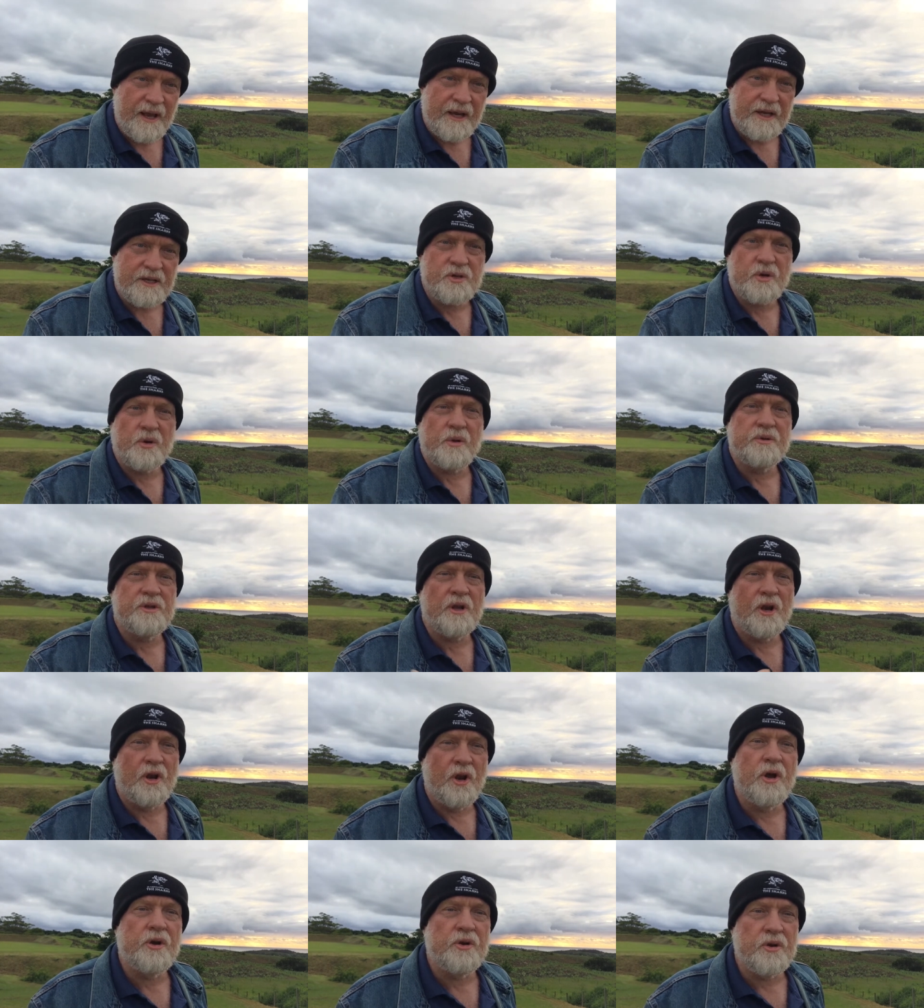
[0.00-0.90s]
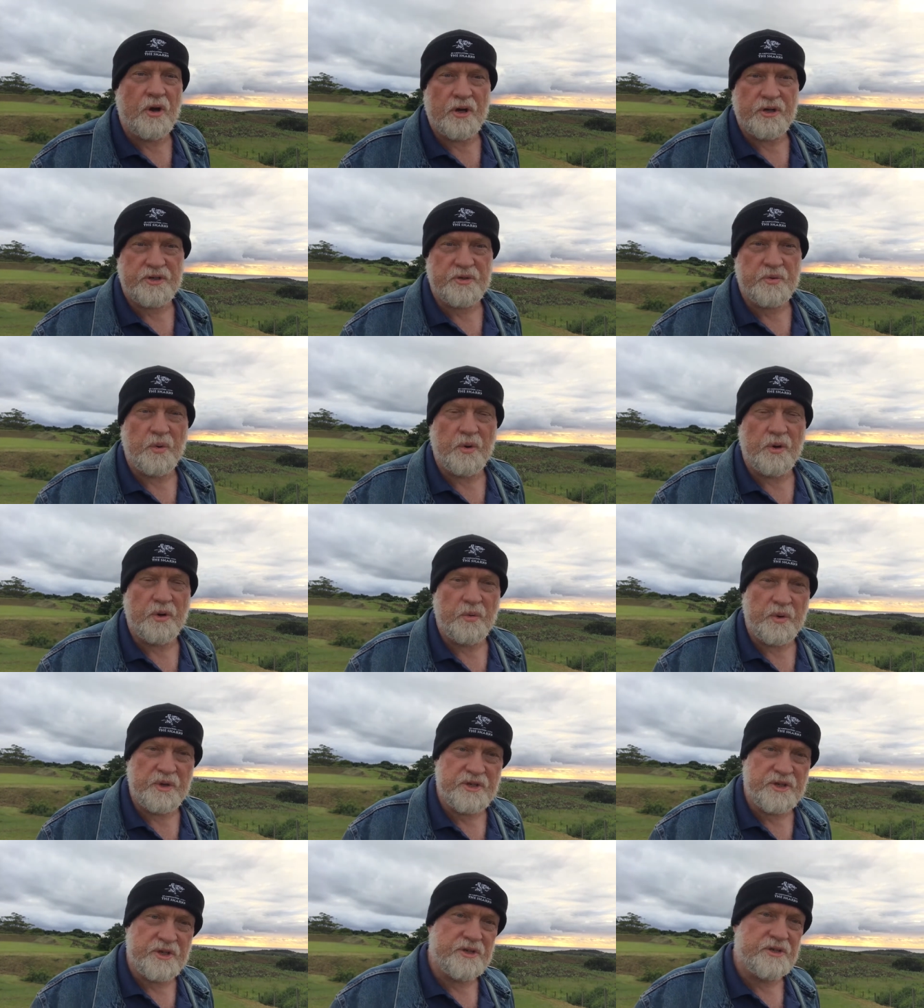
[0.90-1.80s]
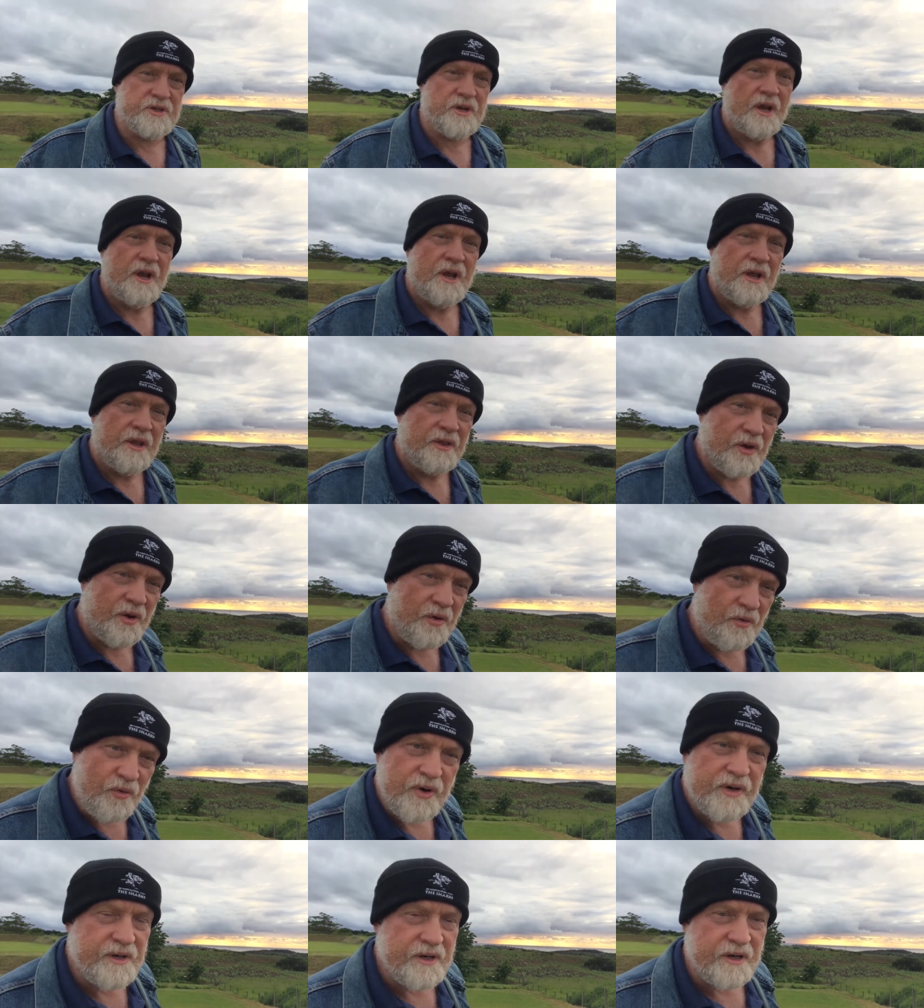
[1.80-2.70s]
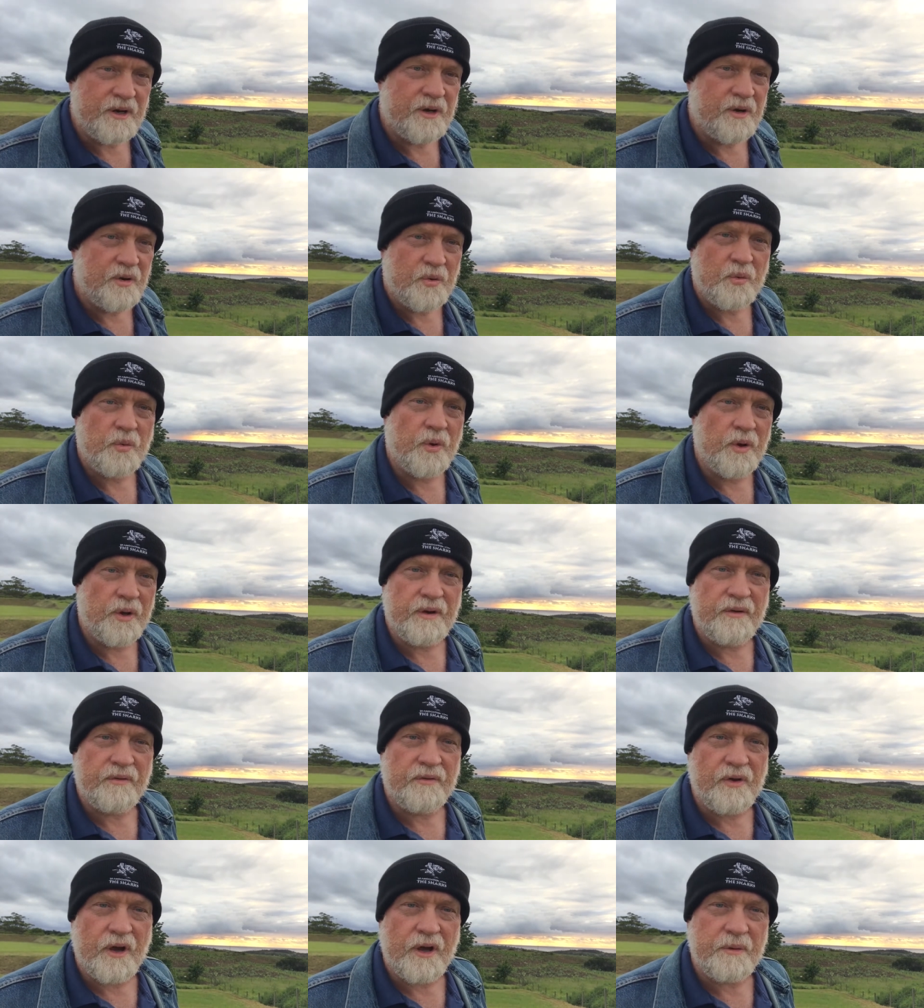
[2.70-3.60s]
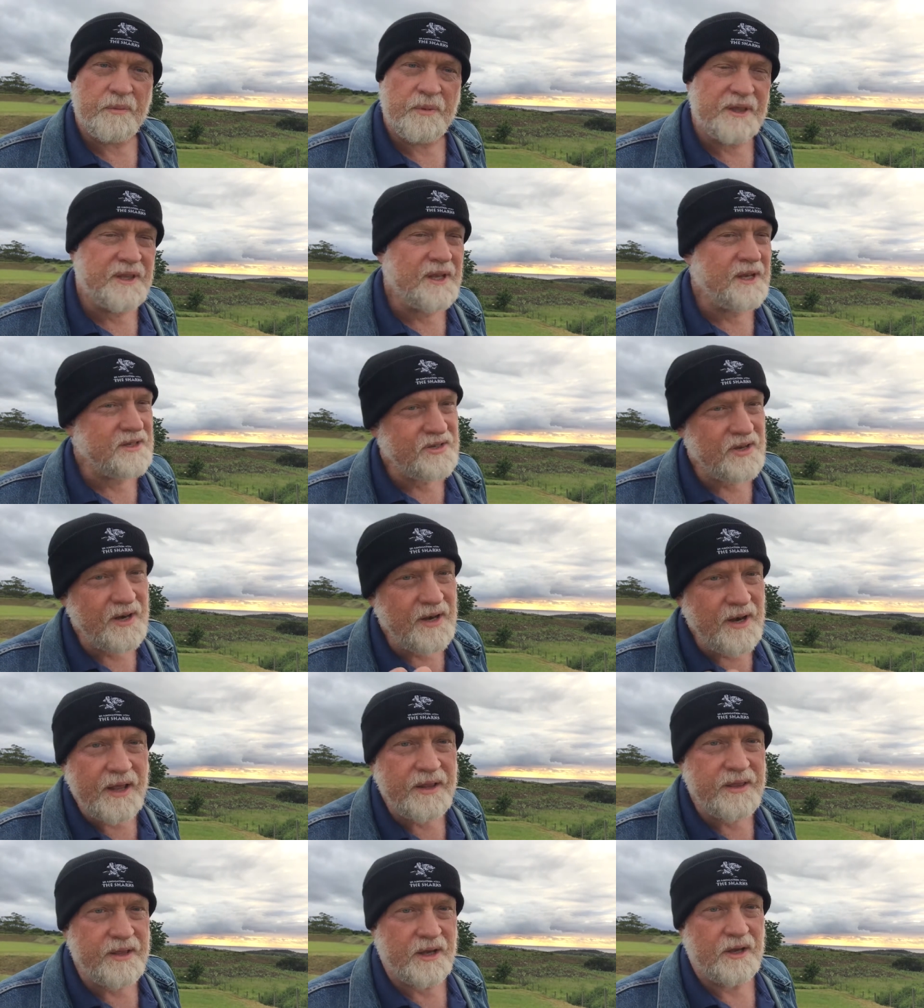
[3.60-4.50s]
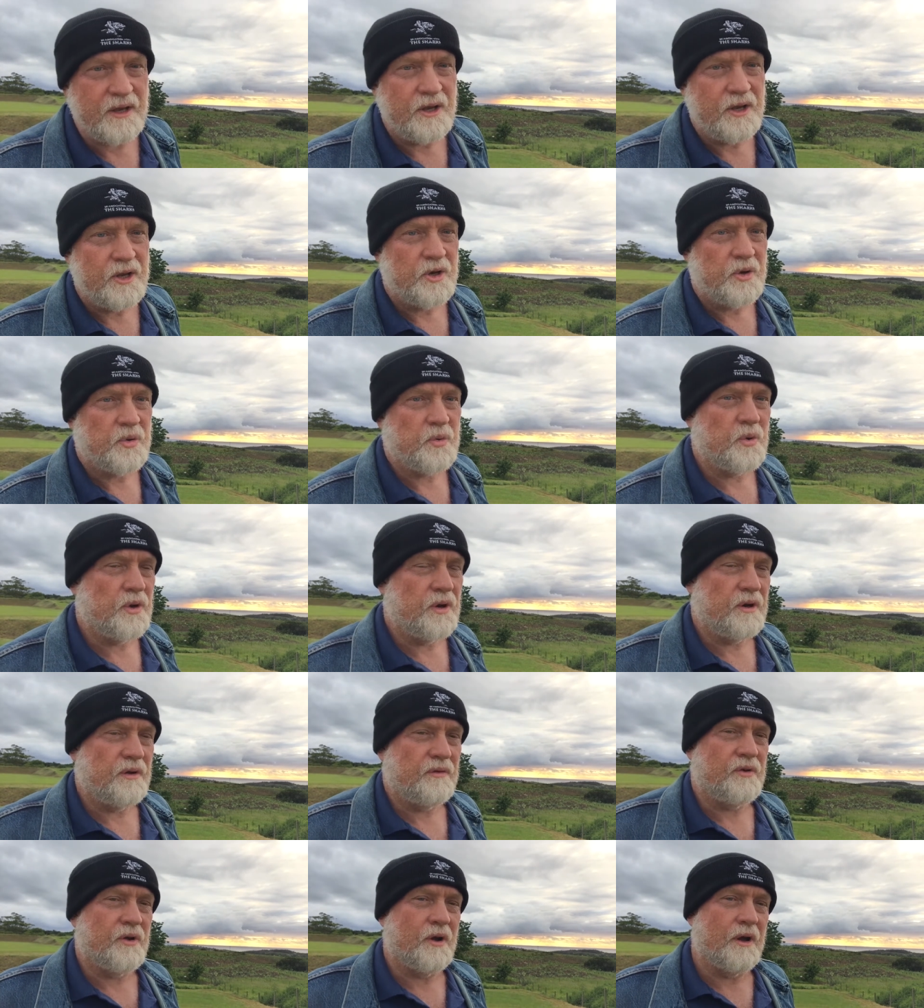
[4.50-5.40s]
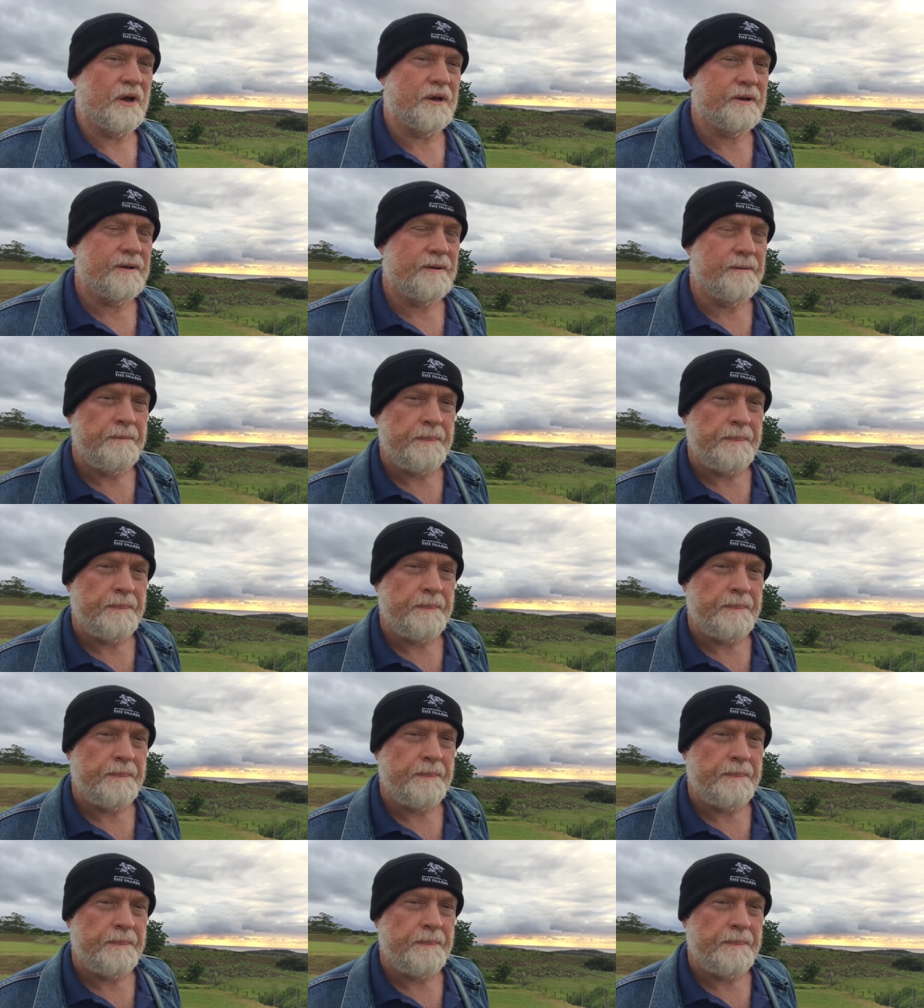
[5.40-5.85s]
It's called the Logos Word, which is the written Word of God. But there's another Word of God